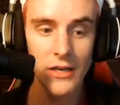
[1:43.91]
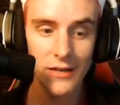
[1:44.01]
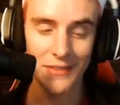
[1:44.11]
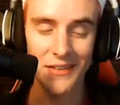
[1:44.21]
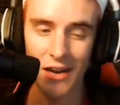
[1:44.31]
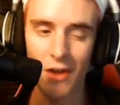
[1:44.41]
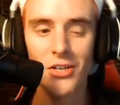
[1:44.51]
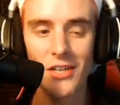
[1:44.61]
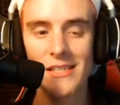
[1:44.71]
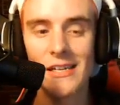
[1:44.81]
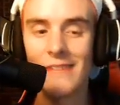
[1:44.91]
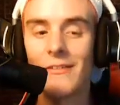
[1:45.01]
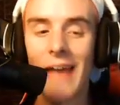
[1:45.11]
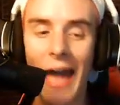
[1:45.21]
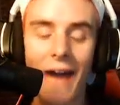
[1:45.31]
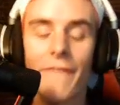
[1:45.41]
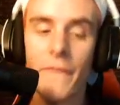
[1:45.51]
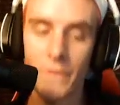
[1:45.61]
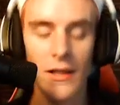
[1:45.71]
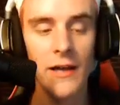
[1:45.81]
that the character doesn't even have a
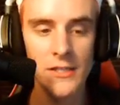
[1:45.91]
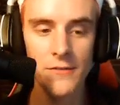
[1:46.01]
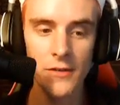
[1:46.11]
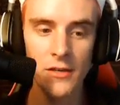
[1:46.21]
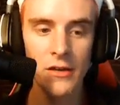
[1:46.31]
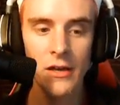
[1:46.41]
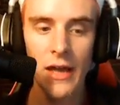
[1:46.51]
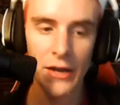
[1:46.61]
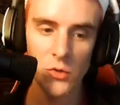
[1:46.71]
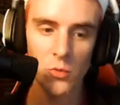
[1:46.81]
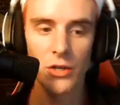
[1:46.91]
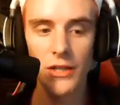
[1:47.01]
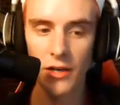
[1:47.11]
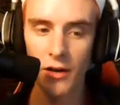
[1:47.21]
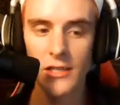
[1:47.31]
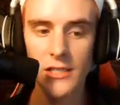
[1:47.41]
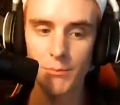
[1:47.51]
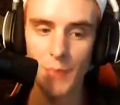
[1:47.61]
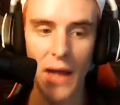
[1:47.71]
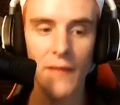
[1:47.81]
philosophy, and it's really hard to
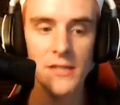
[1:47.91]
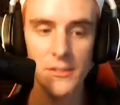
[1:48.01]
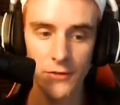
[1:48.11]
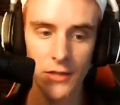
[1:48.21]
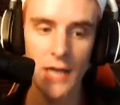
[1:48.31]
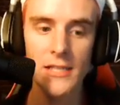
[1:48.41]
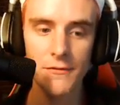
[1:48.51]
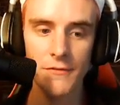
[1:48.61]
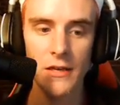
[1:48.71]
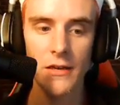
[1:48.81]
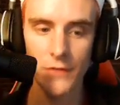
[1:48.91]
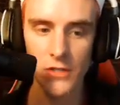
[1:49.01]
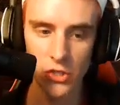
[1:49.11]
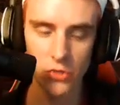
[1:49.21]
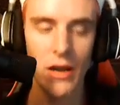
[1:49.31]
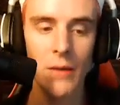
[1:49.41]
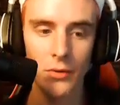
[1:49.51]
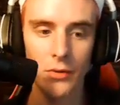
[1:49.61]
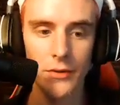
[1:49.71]
balance a philosophy if it's scrambled.